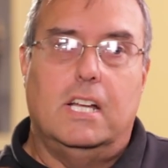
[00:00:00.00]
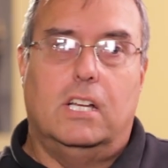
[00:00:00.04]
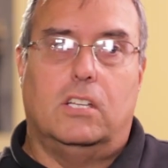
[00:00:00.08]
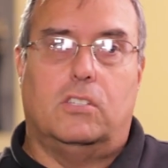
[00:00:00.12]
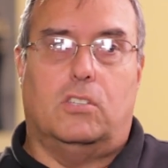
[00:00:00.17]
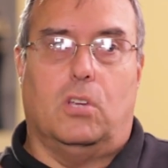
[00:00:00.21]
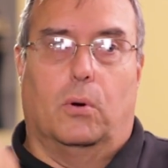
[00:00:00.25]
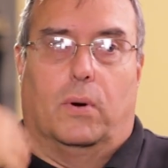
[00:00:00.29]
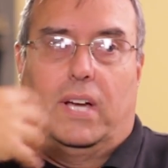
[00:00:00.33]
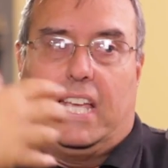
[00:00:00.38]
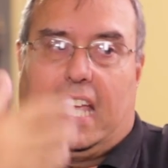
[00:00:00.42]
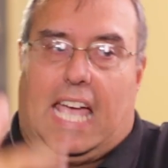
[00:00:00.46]

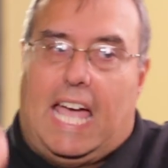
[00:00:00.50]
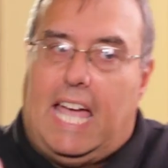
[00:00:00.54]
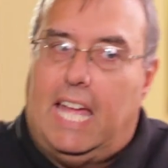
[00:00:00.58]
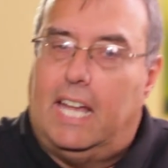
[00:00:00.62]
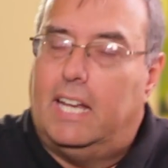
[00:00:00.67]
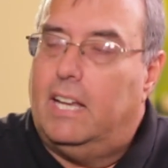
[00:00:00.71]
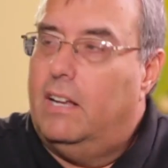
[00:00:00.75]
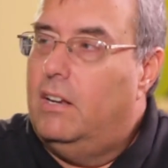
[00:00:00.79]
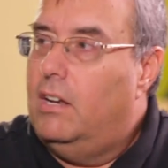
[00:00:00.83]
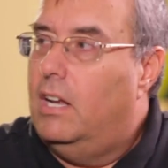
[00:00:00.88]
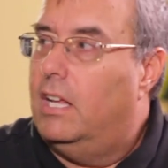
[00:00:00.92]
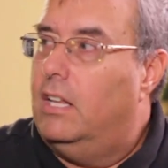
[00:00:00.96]
So
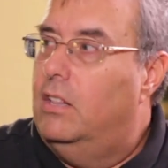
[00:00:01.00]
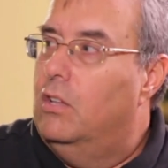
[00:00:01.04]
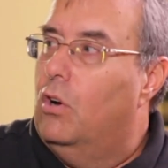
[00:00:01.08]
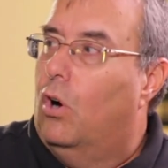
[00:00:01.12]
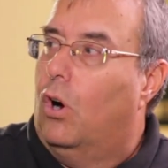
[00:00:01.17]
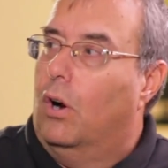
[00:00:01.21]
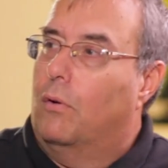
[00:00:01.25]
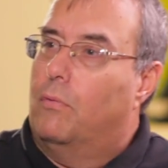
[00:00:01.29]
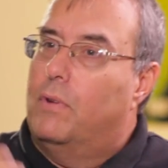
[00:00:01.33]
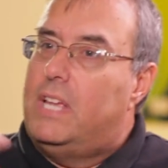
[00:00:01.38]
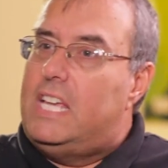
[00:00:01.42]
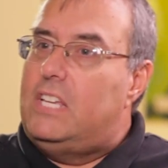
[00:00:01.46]
again, in, in,
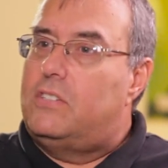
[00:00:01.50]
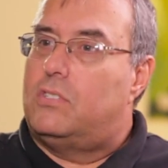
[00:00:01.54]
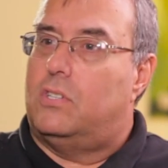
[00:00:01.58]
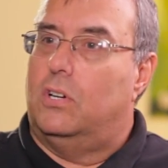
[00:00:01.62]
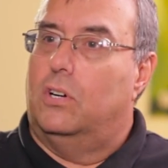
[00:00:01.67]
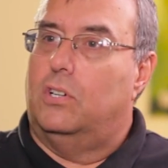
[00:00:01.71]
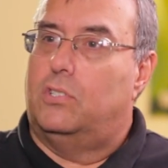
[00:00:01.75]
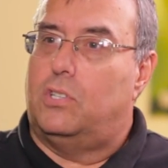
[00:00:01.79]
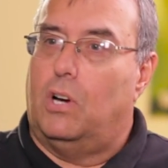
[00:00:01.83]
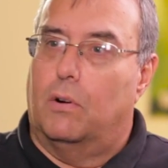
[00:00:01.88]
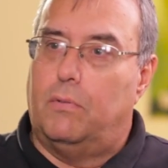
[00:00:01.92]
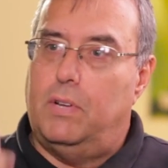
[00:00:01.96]
our
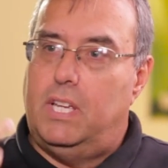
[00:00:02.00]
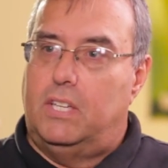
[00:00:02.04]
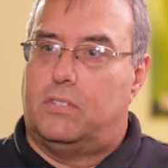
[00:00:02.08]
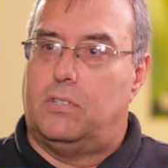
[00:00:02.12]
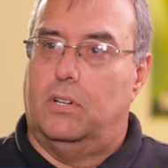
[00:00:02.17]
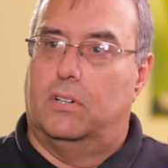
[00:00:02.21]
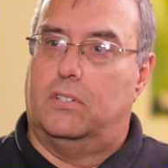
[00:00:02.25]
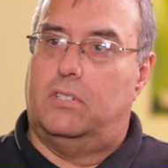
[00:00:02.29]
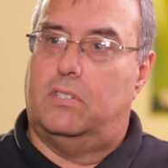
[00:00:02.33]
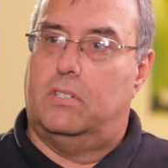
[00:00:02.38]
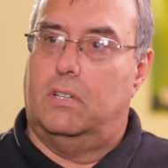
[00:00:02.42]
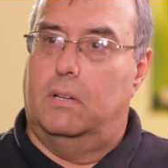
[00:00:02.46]
research, our
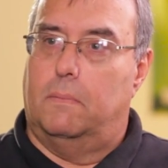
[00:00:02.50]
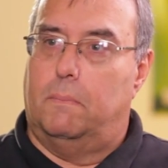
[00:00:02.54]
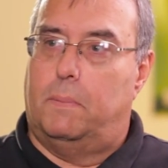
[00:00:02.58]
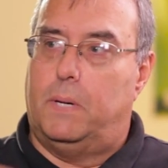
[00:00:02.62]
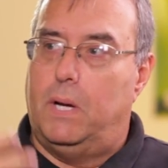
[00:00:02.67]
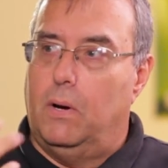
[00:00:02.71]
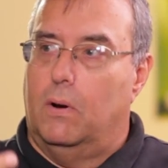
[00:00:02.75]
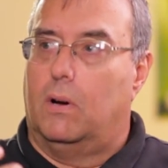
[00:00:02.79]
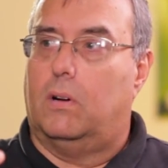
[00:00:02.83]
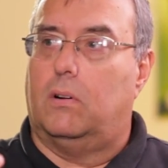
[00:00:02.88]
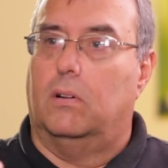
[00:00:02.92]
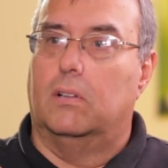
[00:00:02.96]
research
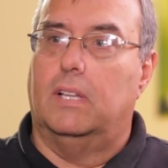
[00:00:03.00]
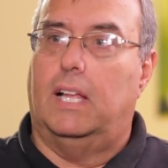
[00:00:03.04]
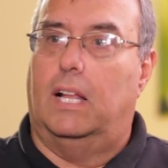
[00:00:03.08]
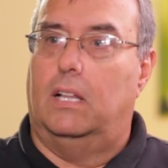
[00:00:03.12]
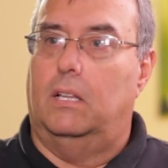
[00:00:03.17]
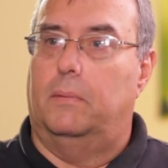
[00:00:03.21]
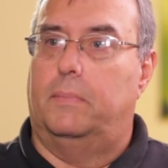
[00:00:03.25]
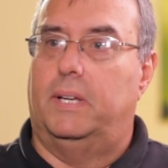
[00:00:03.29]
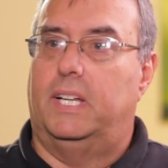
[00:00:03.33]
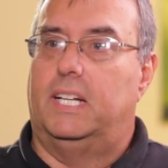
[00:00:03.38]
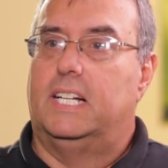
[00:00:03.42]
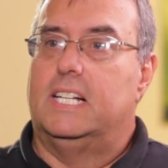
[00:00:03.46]
empirical
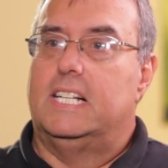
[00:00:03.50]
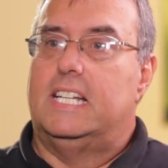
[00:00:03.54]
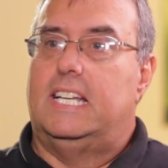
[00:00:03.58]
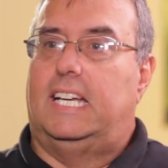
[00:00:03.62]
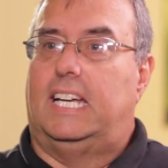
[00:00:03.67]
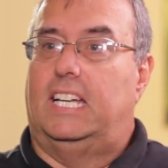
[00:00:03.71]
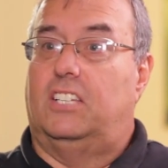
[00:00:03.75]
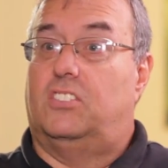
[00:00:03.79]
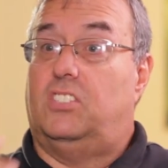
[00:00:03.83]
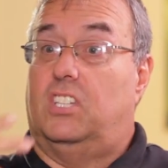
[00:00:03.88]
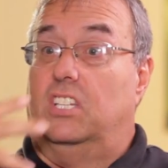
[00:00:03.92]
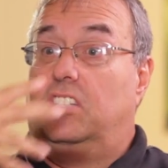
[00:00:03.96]
element
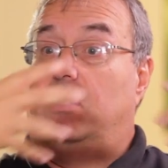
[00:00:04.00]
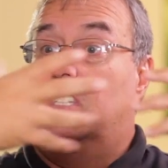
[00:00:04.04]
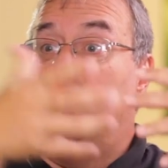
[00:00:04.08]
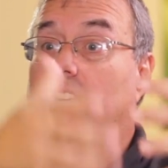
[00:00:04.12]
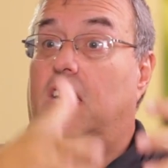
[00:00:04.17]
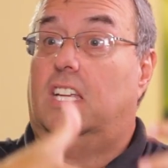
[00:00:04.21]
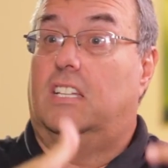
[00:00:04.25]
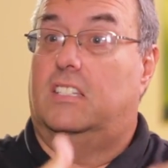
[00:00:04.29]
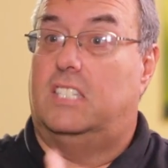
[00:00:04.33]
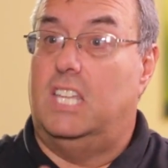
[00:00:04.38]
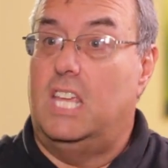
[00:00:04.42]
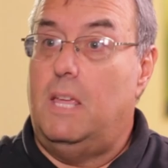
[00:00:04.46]
is to
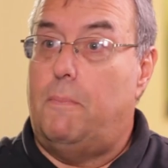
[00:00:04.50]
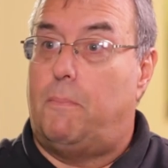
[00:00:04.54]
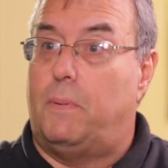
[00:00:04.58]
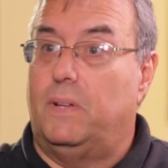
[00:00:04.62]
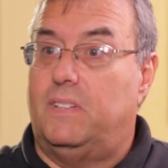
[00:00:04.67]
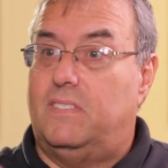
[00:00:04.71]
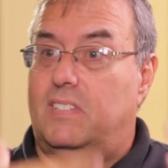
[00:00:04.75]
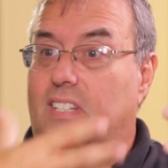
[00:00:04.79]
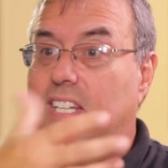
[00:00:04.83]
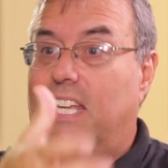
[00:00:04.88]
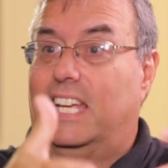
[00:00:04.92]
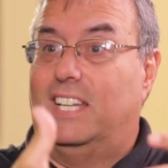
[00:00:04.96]
dig deep
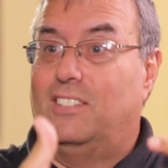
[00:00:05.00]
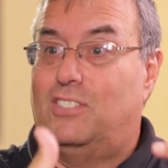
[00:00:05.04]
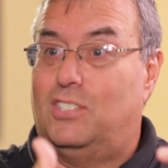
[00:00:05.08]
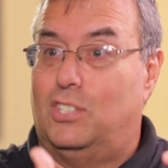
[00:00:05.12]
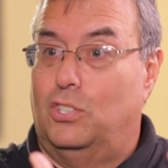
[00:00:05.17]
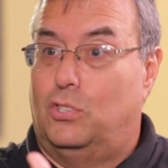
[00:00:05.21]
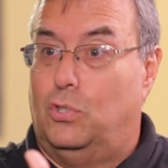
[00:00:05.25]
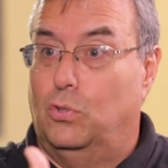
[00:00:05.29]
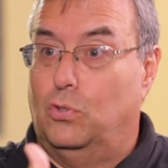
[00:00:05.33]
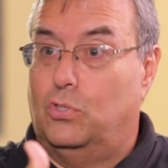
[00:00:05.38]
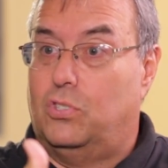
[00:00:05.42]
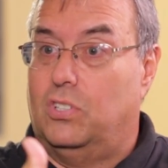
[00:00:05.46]
into the
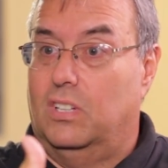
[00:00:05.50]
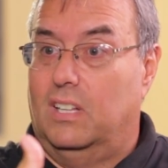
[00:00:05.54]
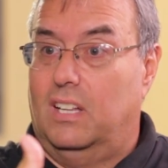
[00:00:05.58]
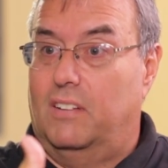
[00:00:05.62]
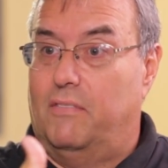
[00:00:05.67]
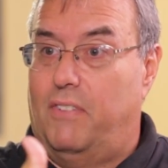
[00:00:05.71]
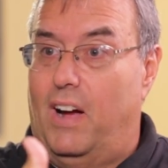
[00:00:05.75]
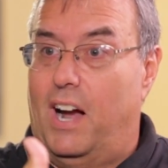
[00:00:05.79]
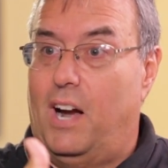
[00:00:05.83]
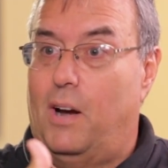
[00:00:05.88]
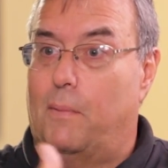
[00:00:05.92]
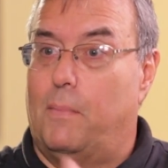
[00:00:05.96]
institutional
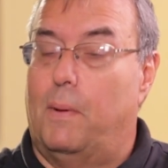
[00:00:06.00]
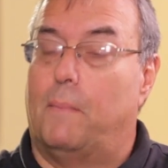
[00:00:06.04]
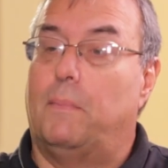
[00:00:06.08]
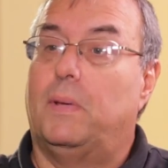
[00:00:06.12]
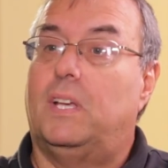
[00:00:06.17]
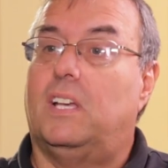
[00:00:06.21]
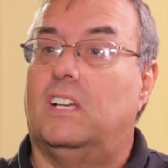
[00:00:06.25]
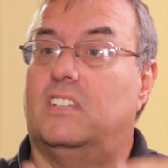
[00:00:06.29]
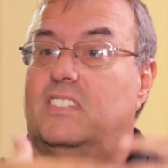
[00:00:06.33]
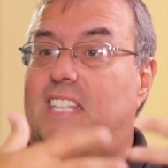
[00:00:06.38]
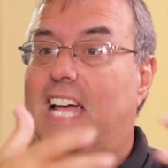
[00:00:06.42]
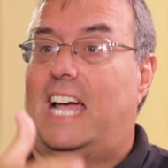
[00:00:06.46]
environment
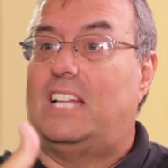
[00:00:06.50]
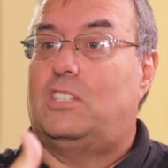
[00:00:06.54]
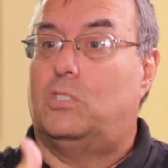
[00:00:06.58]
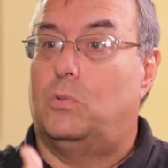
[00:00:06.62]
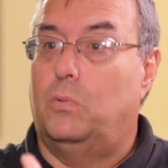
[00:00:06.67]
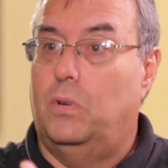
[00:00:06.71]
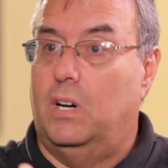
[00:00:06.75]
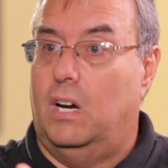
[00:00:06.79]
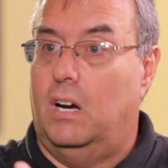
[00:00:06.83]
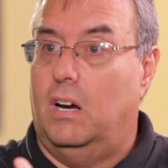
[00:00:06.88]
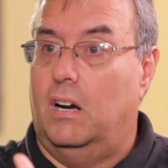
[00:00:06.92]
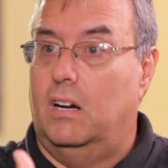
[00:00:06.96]
because that's
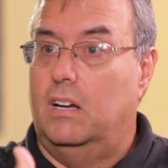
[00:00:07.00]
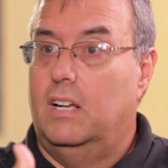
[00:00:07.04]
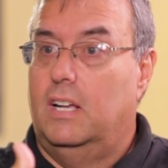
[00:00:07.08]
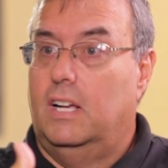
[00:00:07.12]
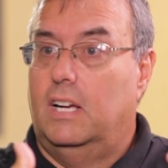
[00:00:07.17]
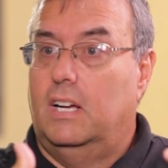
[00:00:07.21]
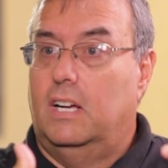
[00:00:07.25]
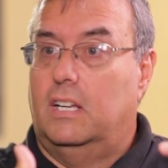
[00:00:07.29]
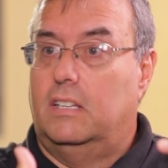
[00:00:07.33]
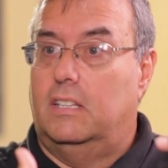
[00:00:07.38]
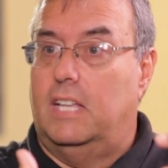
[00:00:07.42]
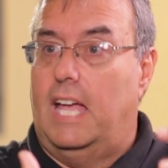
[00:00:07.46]
where
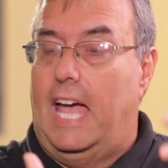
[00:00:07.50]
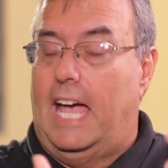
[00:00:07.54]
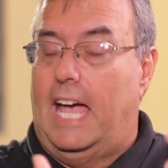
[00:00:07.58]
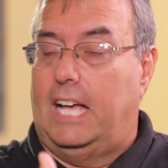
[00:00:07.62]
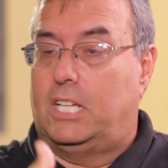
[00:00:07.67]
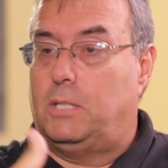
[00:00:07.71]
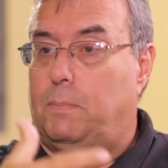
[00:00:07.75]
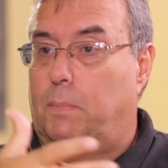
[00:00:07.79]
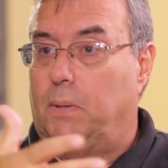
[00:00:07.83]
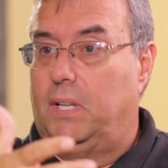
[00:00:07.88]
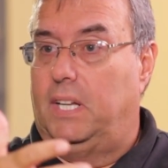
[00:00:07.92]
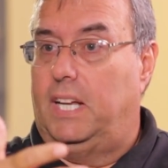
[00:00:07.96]
the
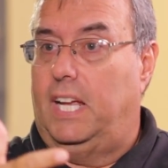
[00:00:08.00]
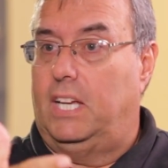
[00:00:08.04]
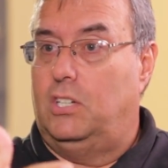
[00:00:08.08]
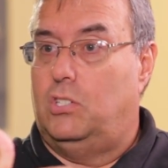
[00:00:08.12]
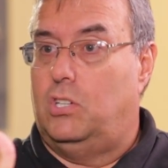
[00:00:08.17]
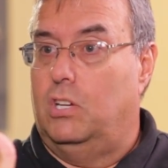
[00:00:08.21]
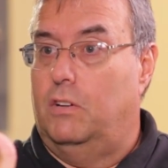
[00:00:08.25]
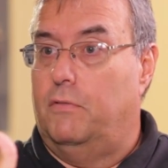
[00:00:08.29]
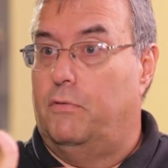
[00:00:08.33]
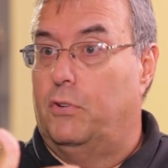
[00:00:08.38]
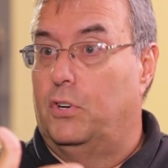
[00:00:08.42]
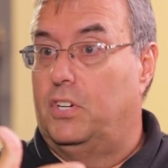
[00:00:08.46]

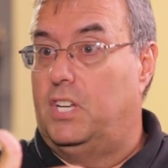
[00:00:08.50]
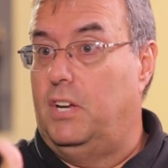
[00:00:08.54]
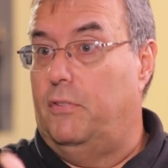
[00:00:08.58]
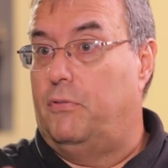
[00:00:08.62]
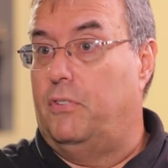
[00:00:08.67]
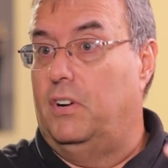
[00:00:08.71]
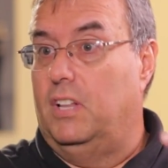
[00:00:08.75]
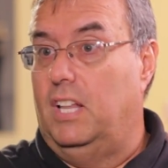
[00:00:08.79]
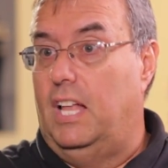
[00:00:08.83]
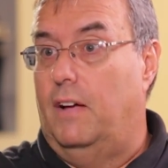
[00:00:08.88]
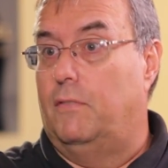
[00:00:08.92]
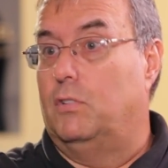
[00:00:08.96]
explanation for
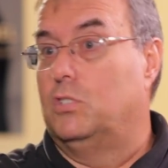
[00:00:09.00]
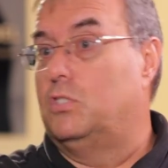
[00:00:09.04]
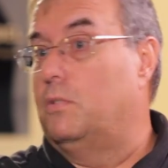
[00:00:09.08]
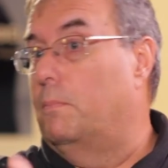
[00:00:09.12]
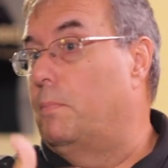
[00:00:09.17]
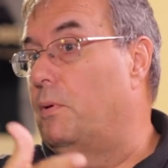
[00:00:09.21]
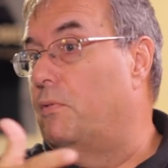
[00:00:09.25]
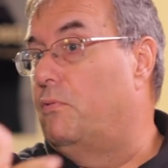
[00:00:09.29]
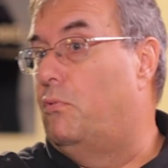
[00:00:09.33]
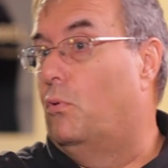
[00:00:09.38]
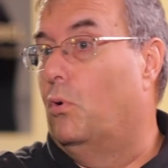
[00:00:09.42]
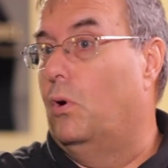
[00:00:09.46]
different levels of
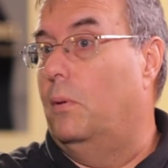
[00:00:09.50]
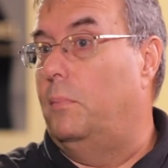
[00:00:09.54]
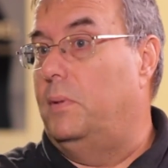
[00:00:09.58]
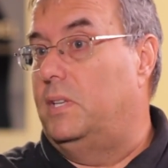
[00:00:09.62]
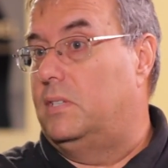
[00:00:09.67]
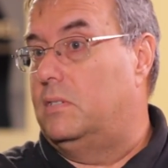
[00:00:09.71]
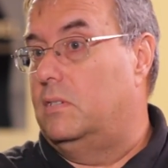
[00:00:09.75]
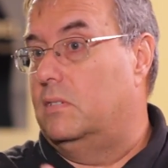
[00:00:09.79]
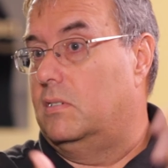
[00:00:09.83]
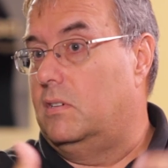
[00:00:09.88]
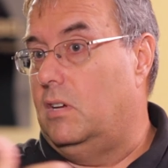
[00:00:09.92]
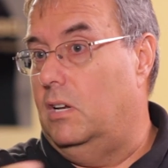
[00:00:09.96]

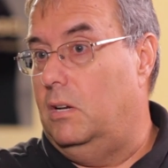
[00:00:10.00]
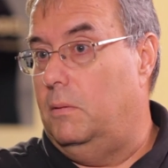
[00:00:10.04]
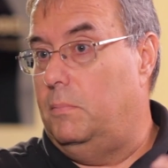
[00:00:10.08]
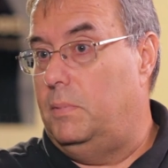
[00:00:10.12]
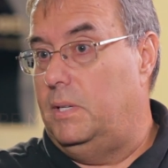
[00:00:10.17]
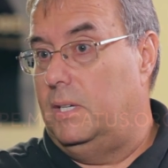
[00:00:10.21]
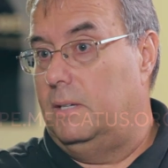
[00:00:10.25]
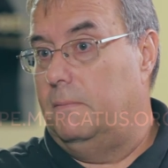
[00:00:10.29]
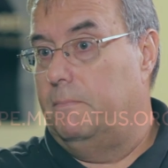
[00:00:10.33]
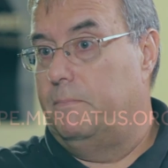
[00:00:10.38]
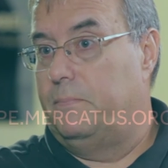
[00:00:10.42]
performance is going to be.